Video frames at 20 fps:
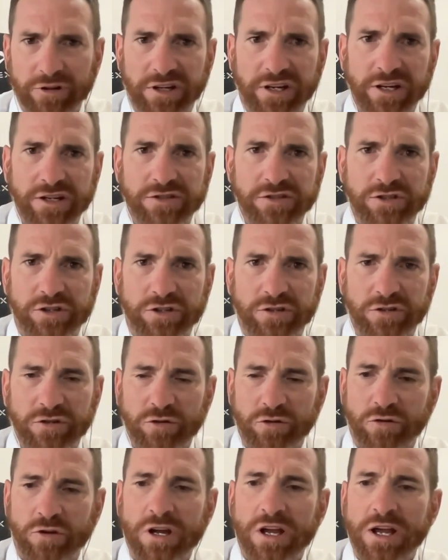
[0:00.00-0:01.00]
kicks you can
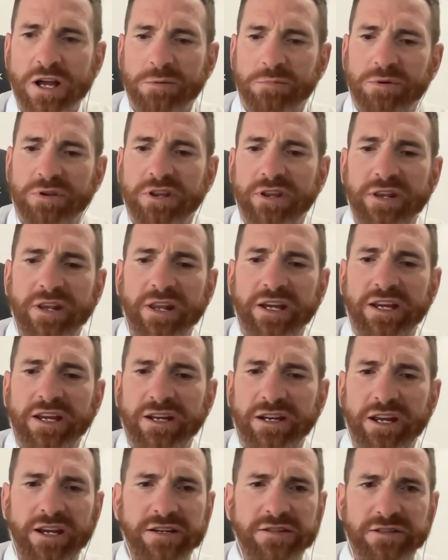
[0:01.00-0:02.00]
do, but then they
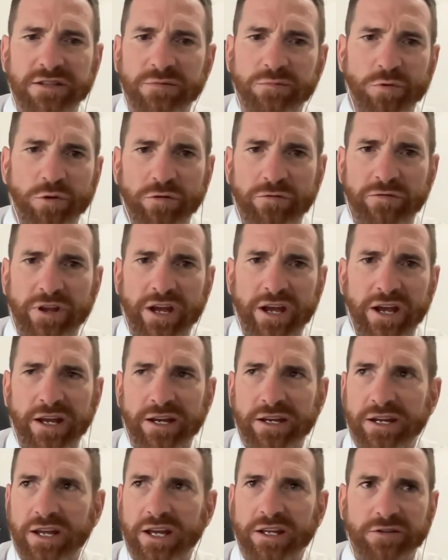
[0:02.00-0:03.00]
can easily move the
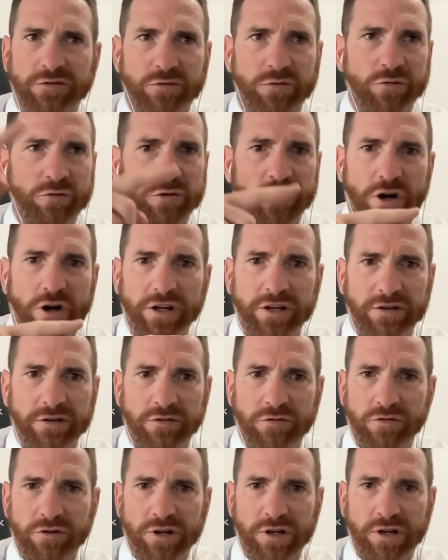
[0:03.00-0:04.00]
hand down to do a 90
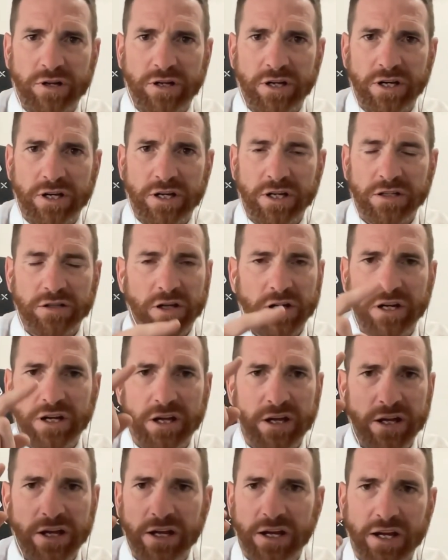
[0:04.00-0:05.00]
degree kick. Like
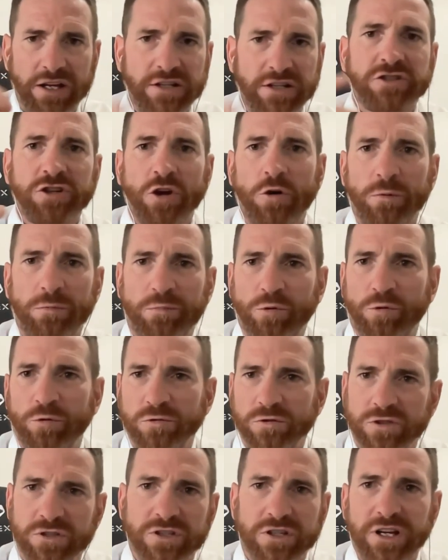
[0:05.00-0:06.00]
it's so important
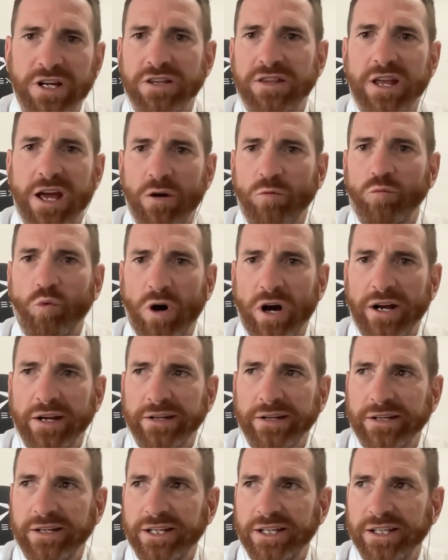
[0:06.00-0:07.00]
just to get that
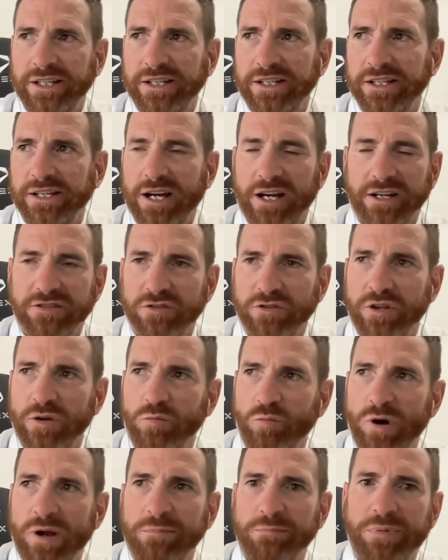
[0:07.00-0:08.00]
one kick, uh, so that
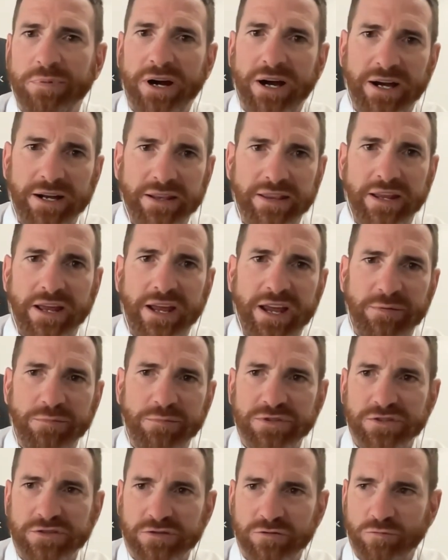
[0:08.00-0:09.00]
one part in the hand
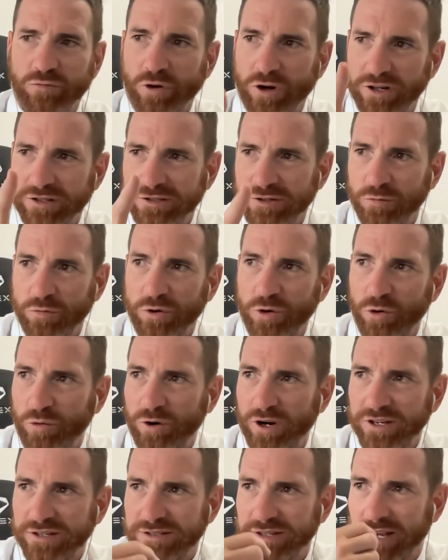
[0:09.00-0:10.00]
position right. So we'd
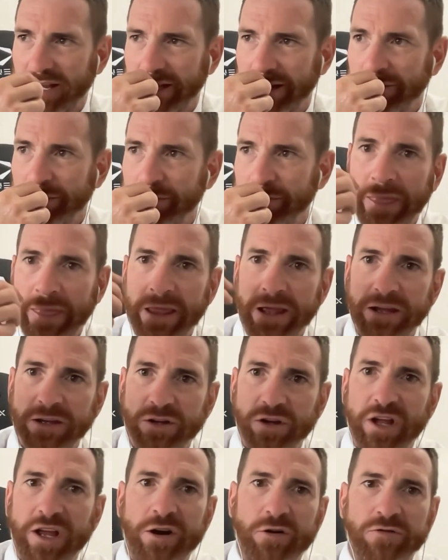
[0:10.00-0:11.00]
always say
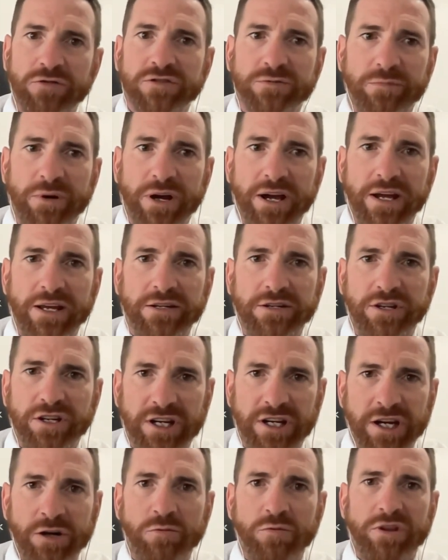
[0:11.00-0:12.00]
your errors are made, you
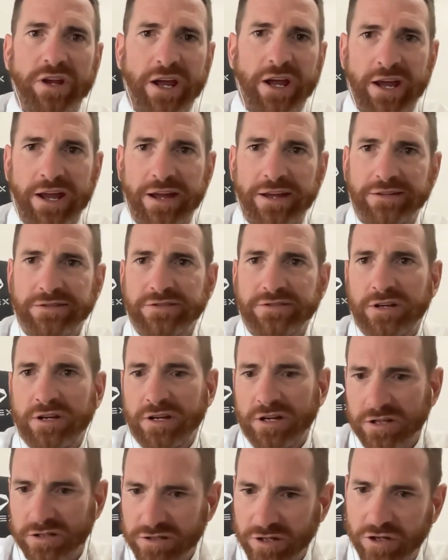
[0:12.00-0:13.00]
kick with your hands.
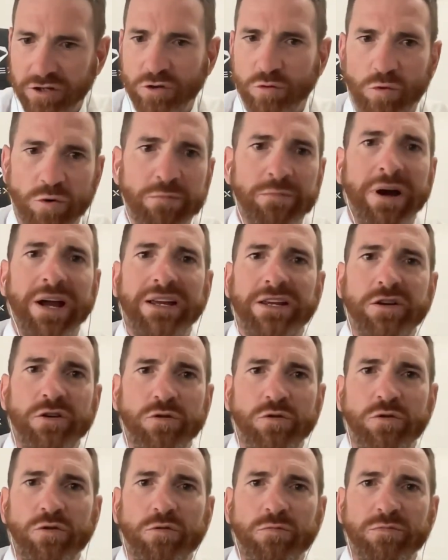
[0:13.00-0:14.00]
So you would make
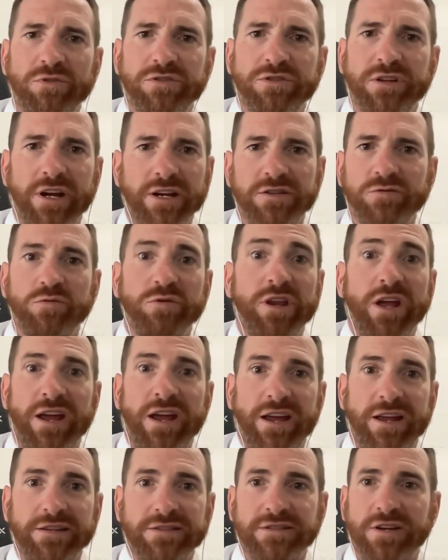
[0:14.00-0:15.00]
your mistakes with the
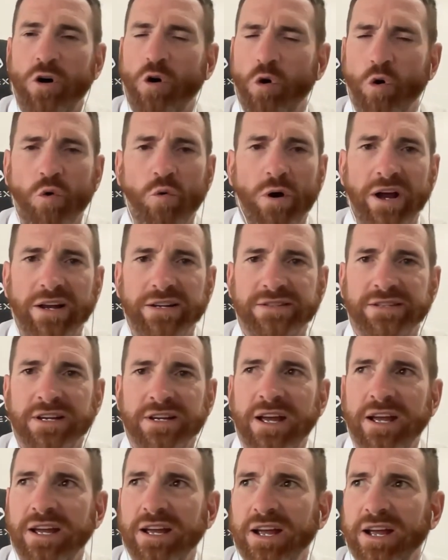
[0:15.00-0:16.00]
hands, always.
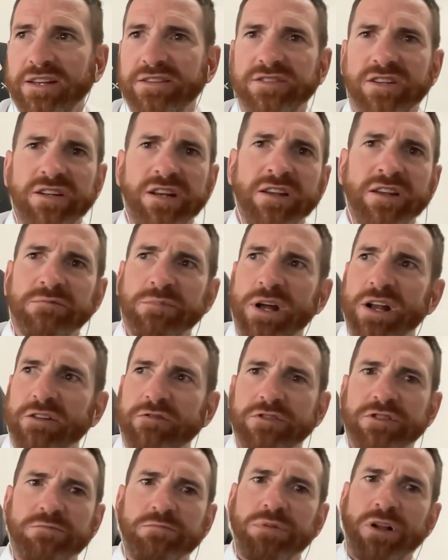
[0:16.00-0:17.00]
And so it doesn't matter if
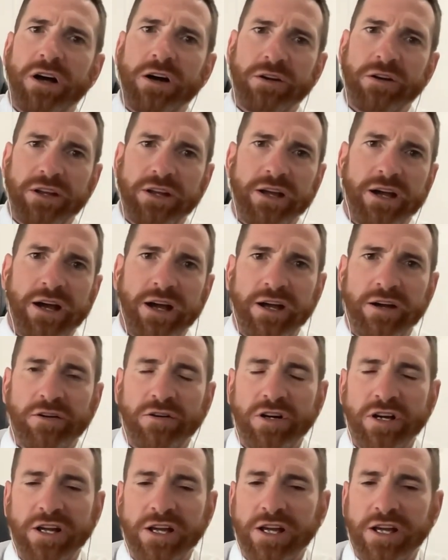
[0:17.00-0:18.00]
it's blown a gale,
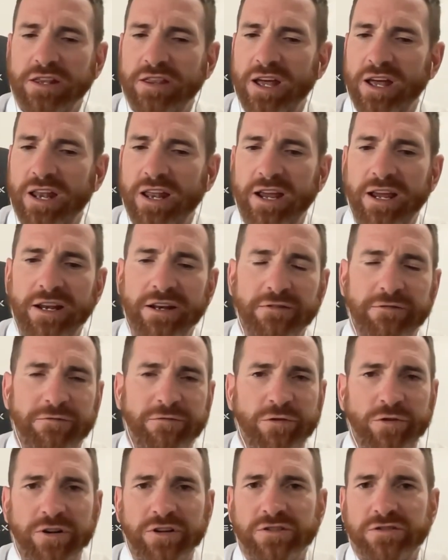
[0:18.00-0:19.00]
that hand to
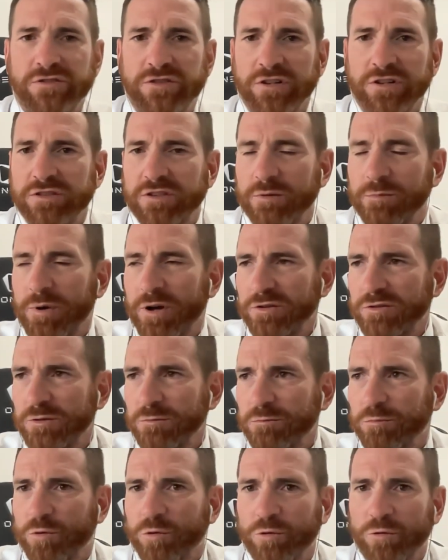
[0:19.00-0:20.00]
foot is just the most
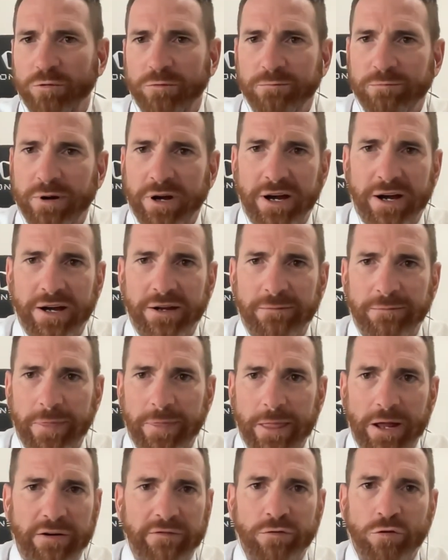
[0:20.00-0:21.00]
important part
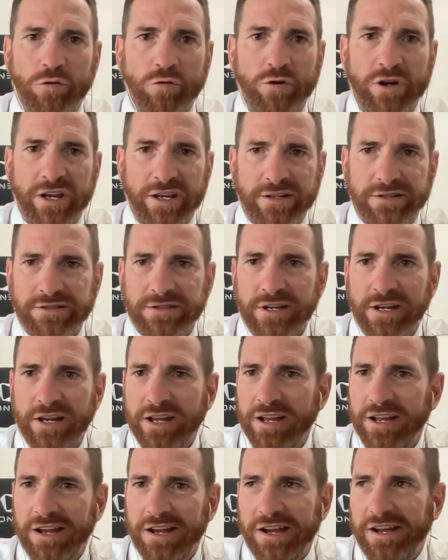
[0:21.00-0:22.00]
of all kicks.
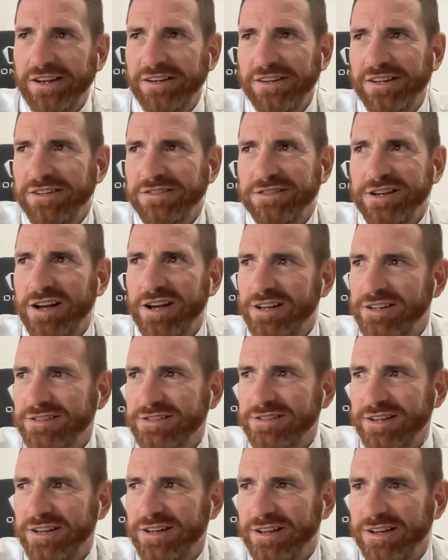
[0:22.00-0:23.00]
And these guys
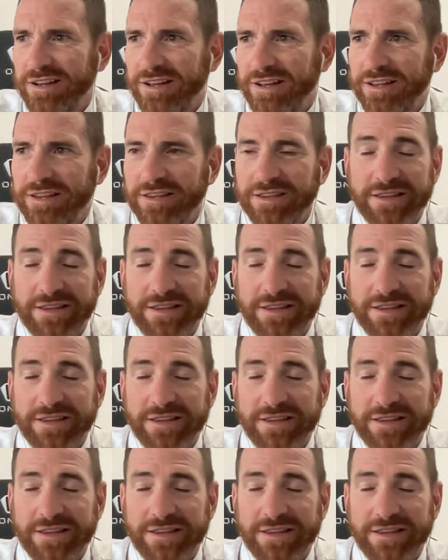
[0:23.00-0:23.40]
uh,